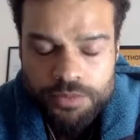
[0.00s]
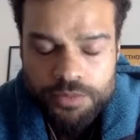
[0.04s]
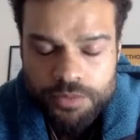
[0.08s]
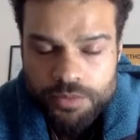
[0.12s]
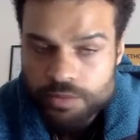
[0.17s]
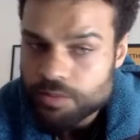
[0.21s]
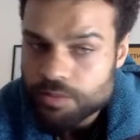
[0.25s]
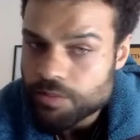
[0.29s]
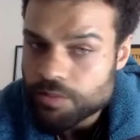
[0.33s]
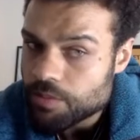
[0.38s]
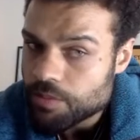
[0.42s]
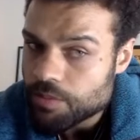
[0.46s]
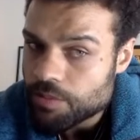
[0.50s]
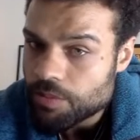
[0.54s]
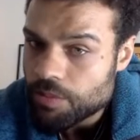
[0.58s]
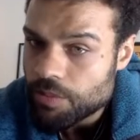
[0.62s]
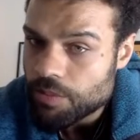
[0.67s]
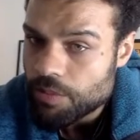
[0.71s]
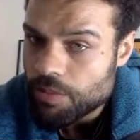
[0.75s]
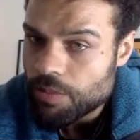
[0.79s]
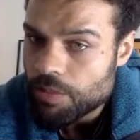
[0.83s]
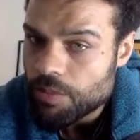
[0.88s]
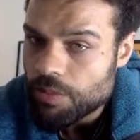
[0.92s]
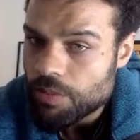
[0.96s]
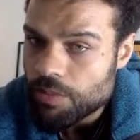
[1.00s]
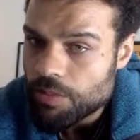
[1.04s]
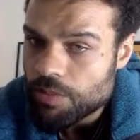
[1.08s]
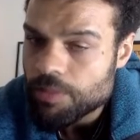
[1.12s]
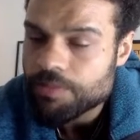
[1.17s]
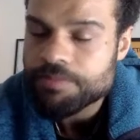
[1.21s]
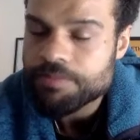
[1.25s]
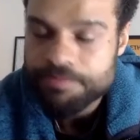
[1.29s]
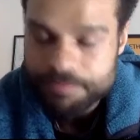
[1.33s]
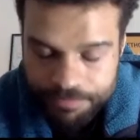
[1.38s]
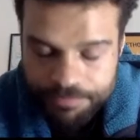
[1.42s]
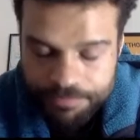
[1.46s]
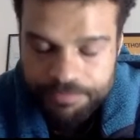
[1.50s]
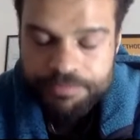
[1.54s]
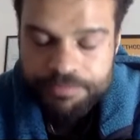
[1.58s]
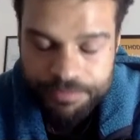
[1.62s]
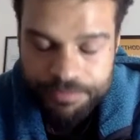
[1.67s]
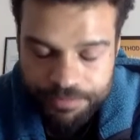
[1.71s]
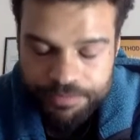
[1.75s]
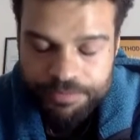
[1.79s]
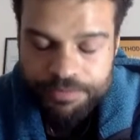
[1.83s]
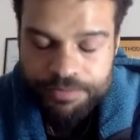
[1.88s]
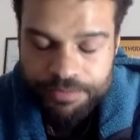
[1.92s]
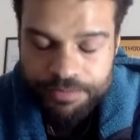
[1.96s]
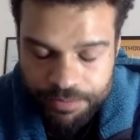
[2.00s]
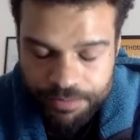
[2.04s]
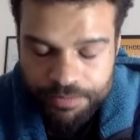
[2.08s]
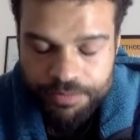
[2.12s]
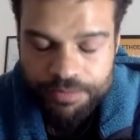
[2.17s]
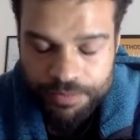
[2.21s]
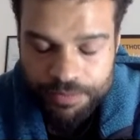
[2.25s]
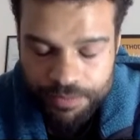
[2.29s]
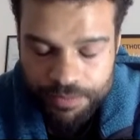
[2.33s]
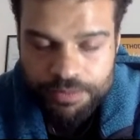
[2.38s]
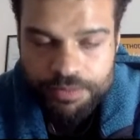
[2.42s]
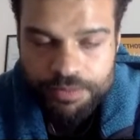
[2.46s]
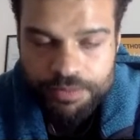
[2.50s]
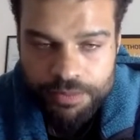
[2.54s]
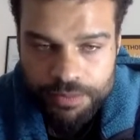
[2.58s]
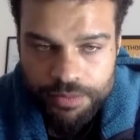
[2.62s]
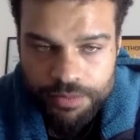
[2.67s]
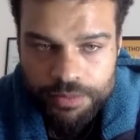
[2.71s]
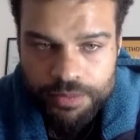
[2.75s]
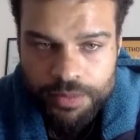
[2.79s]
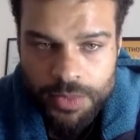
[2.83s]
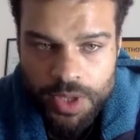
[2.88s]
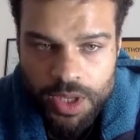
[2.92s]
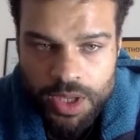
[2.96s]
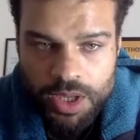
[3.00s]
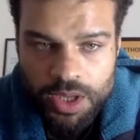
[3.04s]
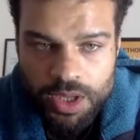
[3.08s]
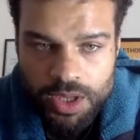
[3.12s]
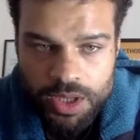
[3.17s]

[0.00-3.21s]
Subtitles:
that there's still progress to be made.